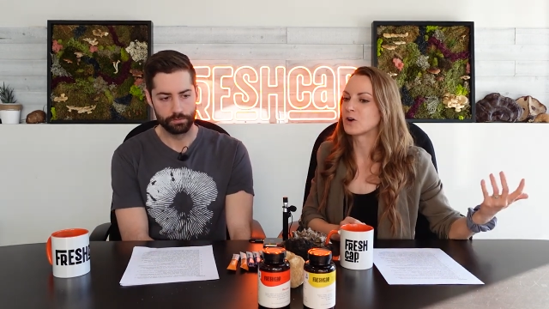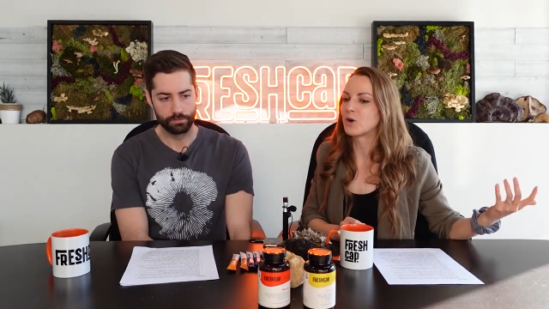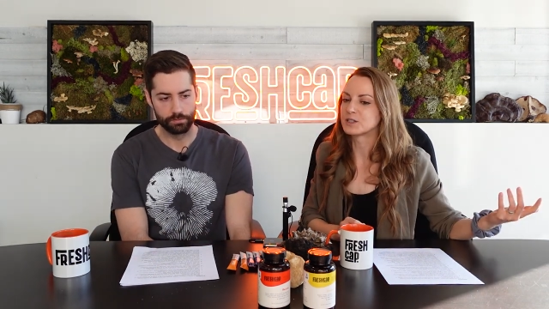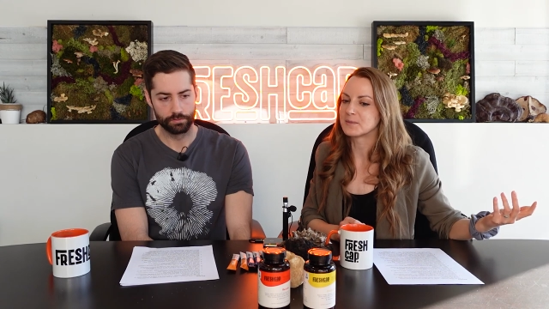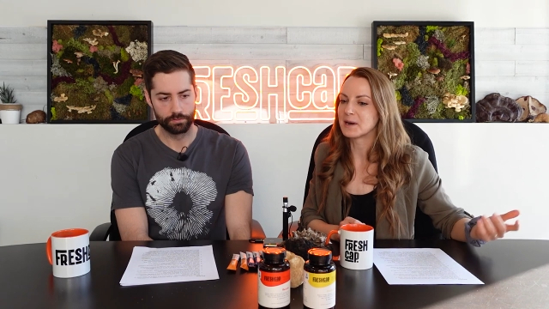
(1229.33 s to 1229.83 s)
Speaker 1: an
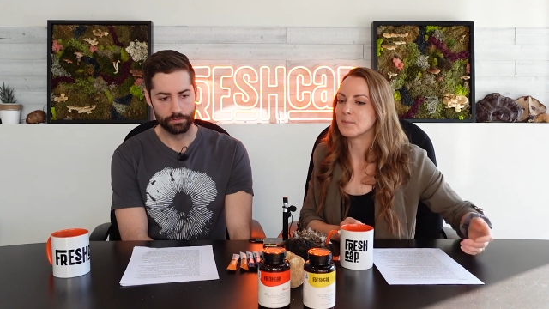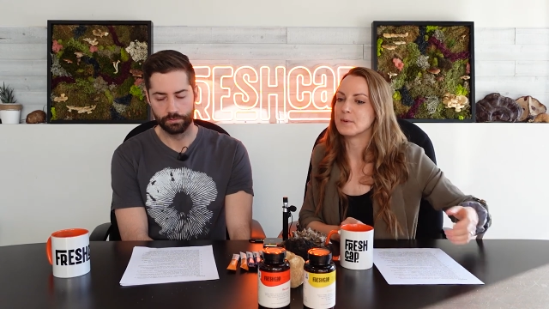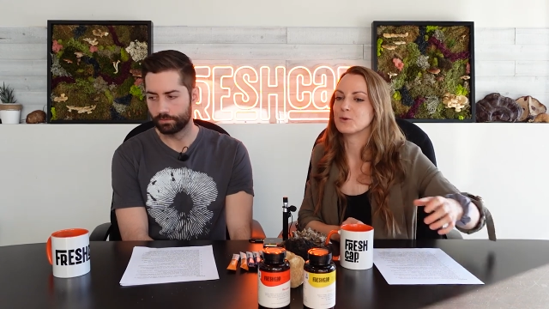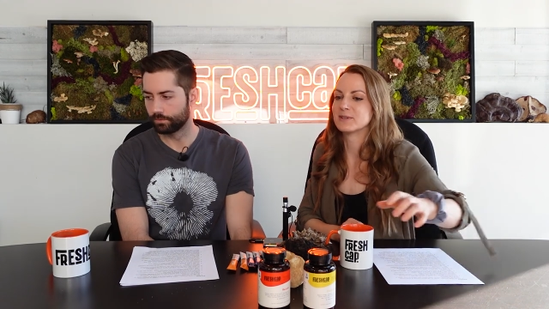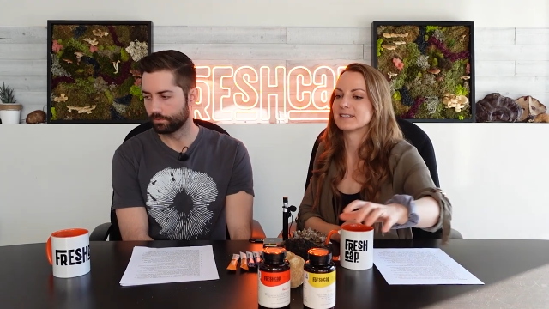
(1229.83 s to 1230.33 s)
ultimate
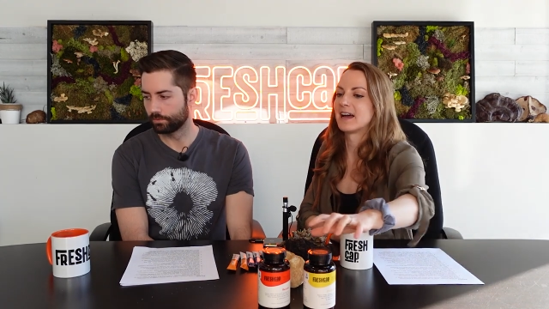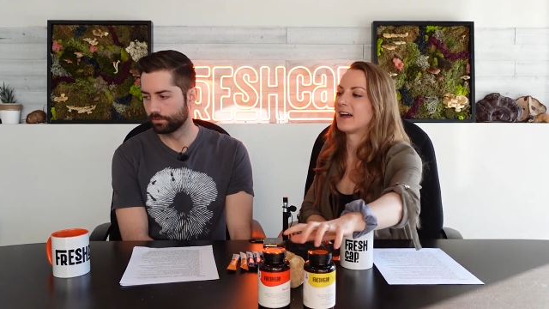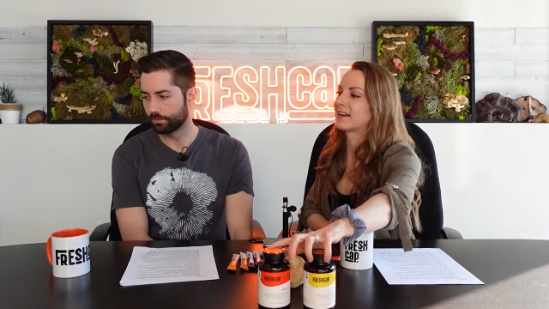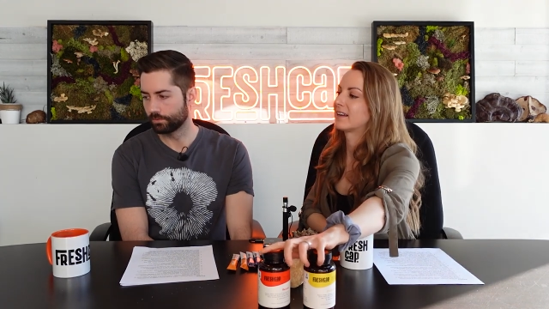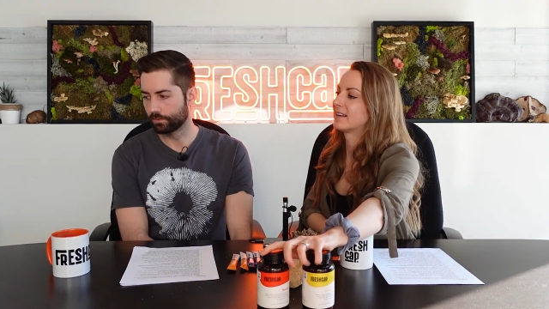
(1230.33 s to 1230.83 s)
immune
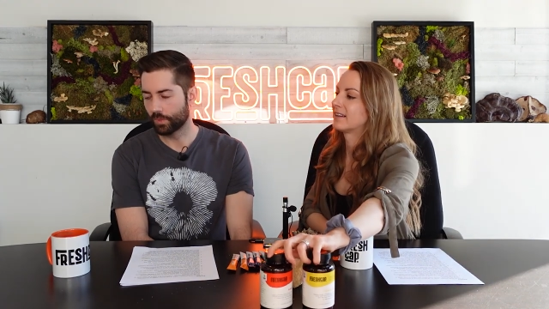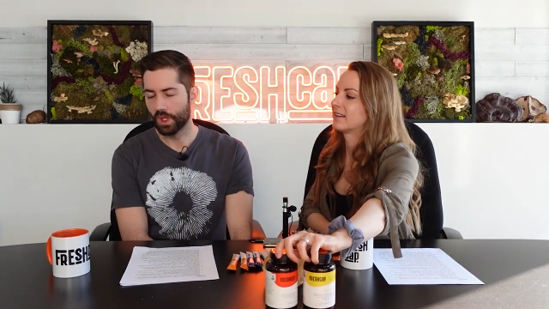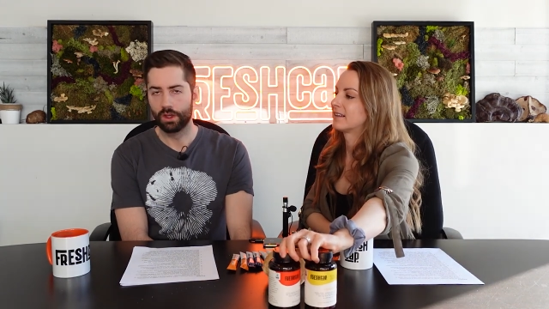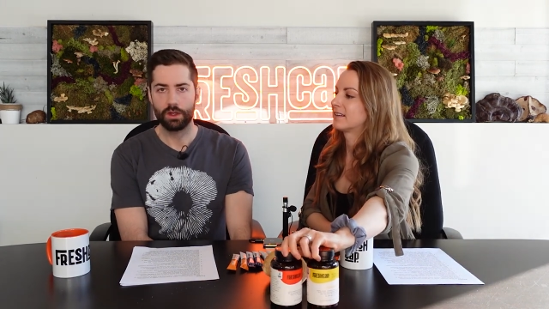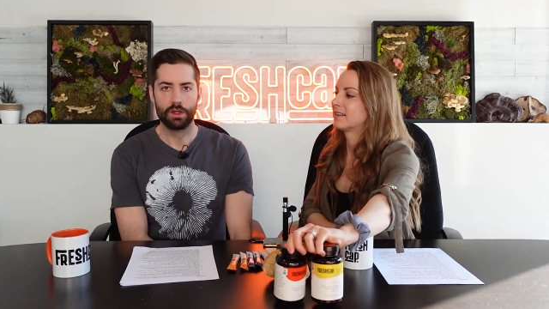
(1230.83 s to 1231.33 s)
stack?
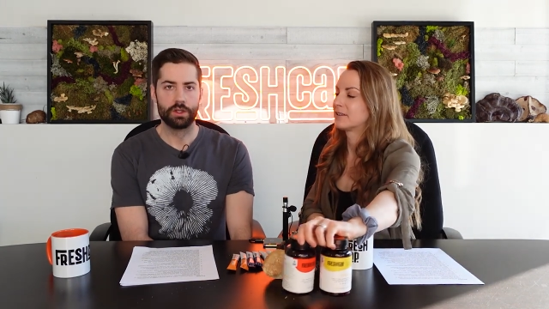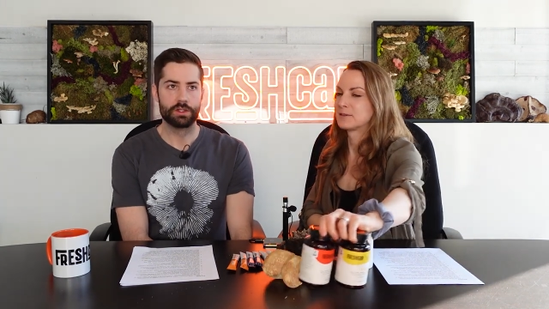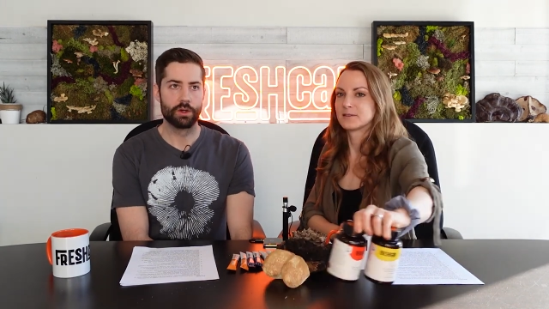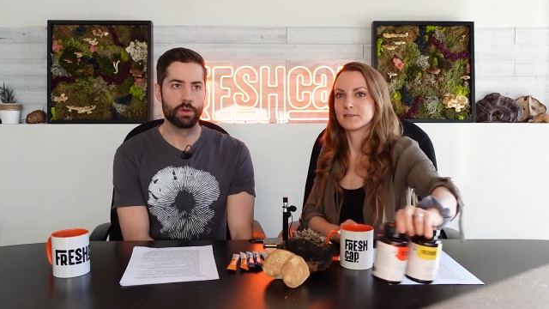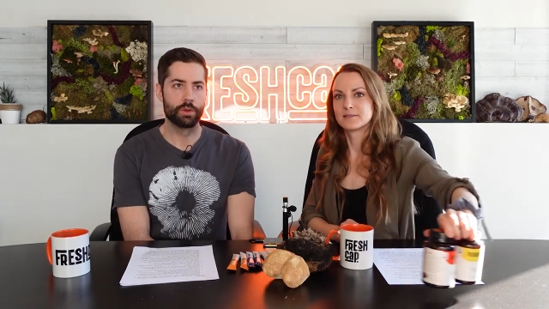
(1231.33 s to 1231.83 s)

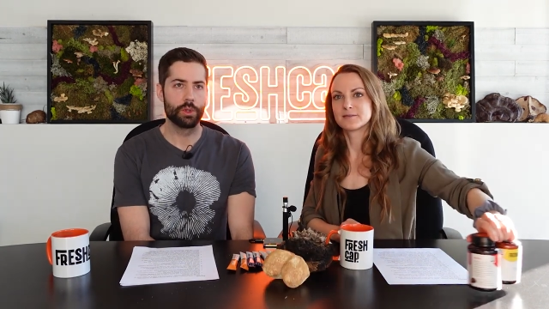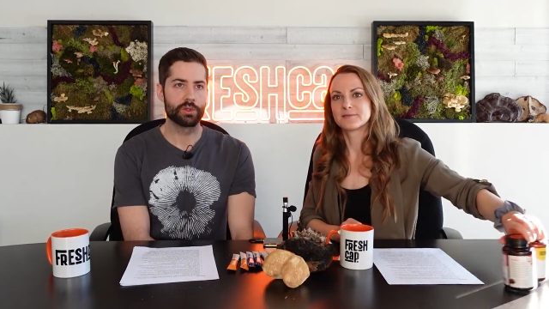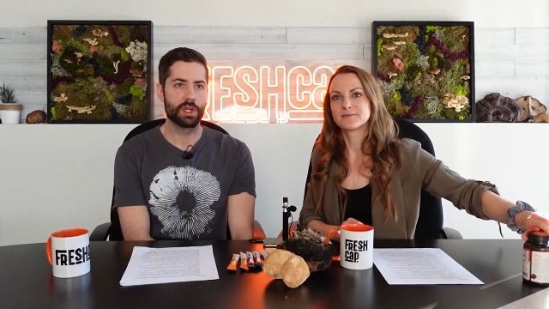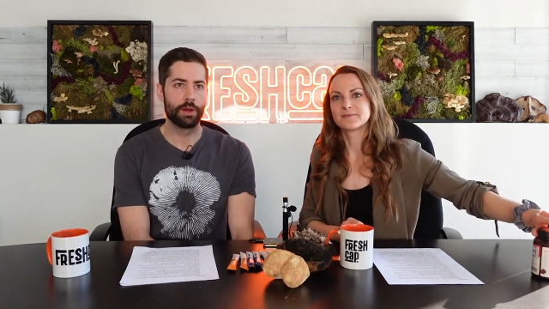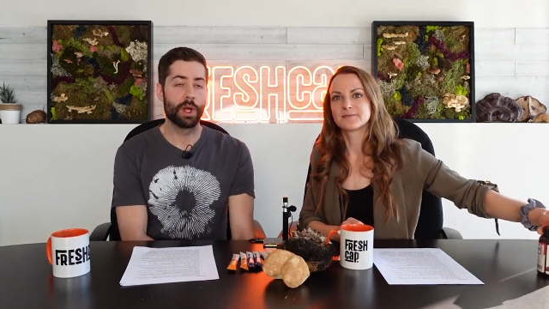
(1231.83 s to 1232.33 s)
Speaker 2: So the
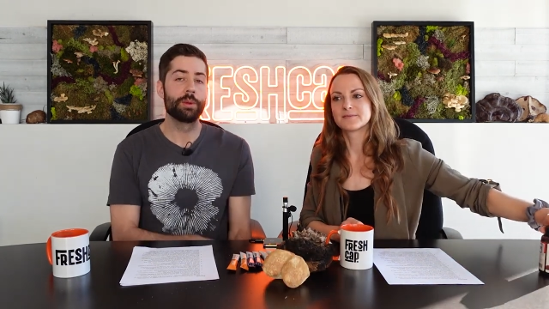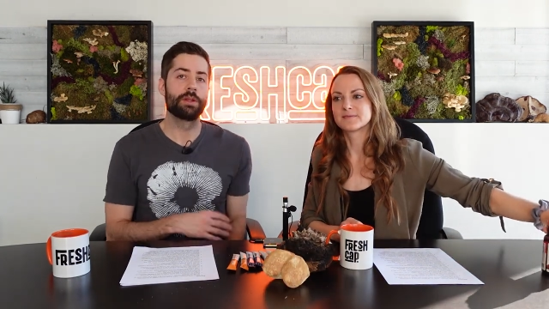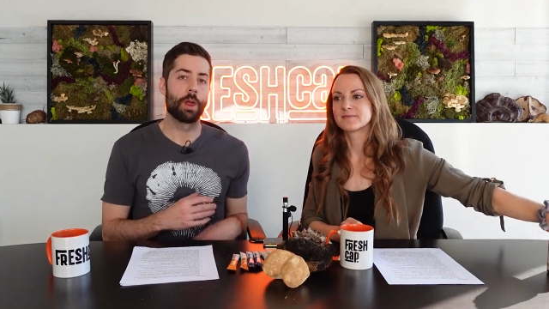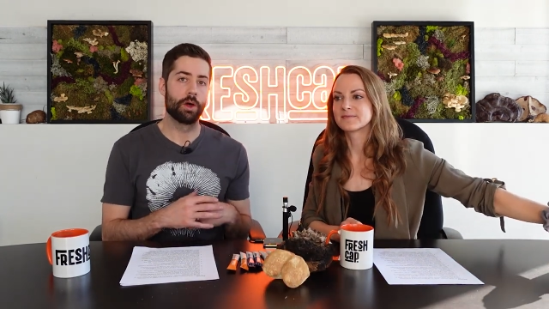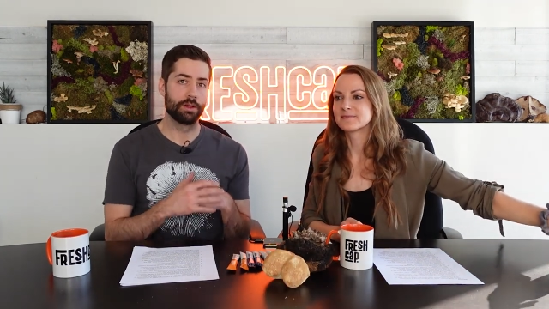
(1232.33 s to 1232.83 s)
most common, I
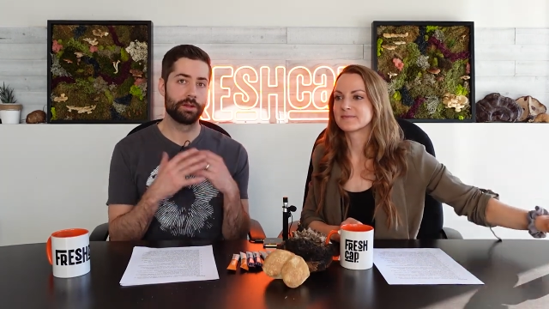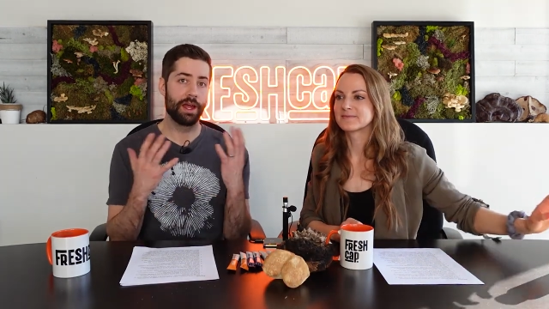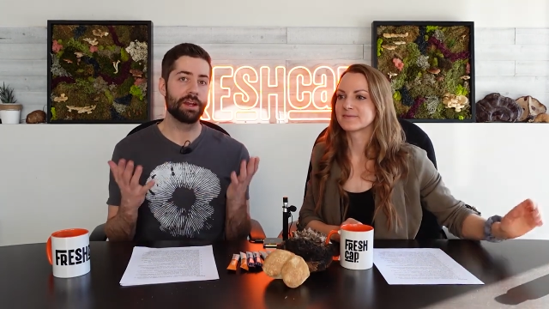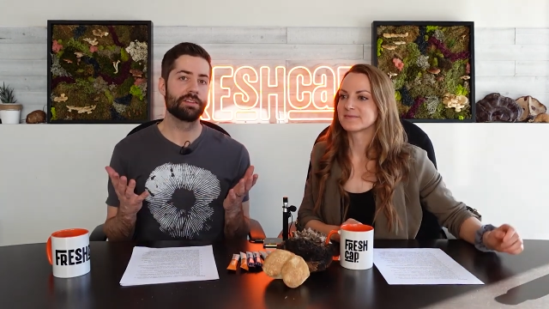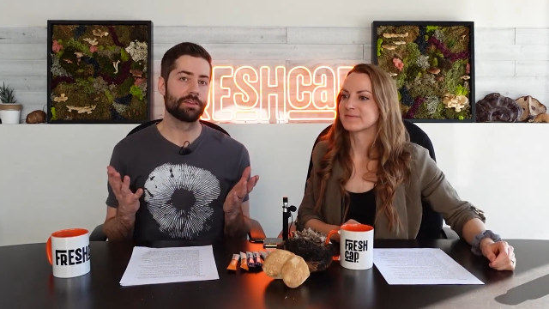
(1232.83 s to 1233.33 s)
mean,
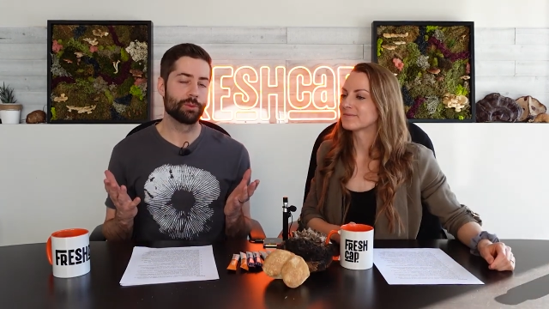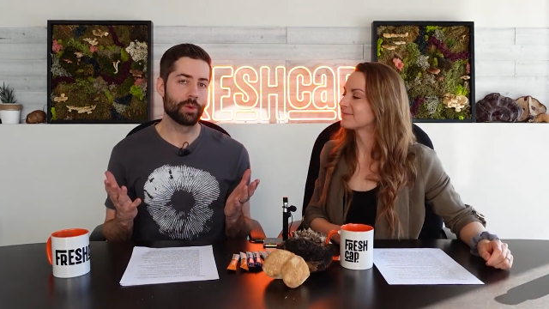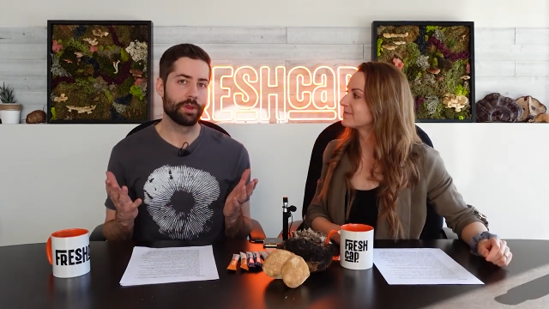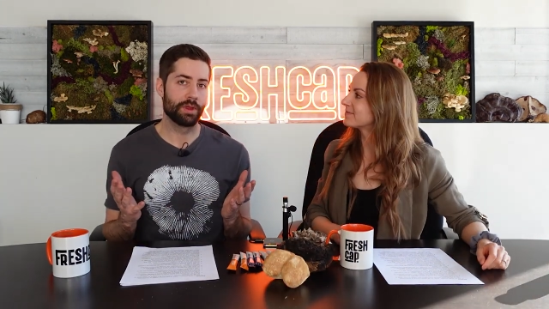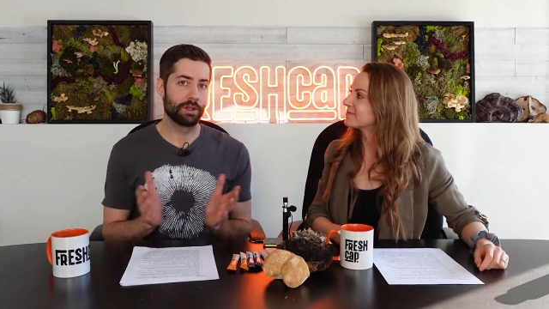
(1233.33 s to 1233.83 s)
that is the
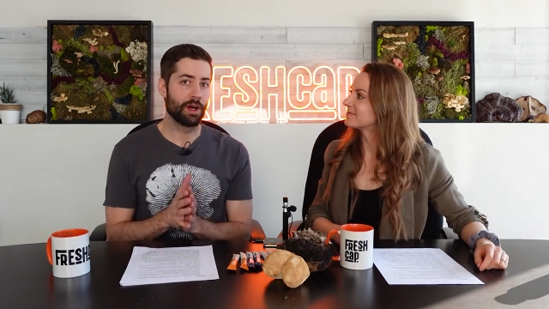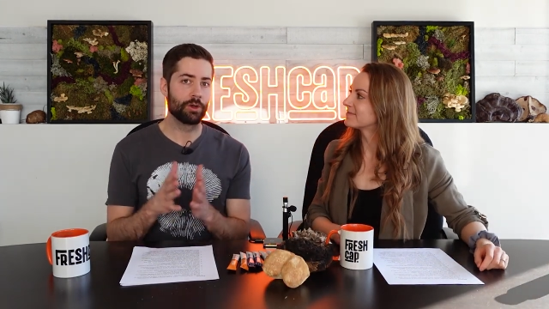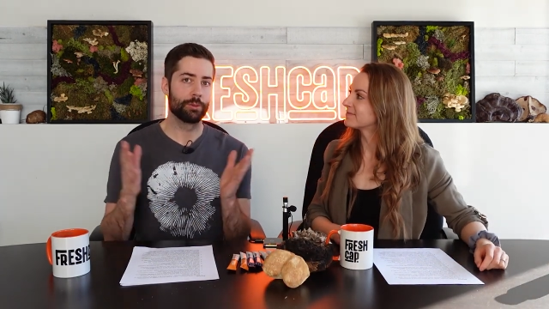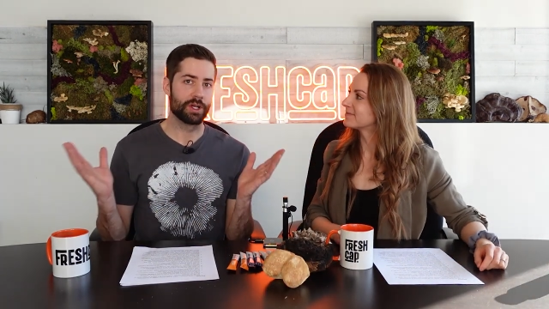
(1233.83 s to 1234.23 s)
one thing. Not all